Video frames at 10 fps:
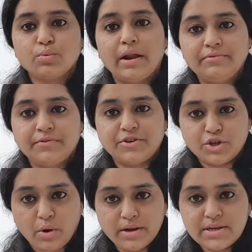
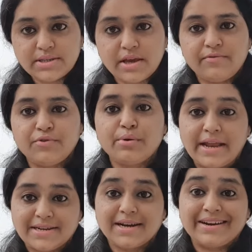$150 if you
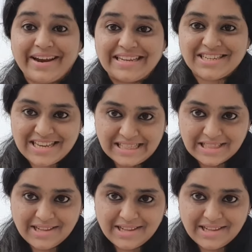get a great deal.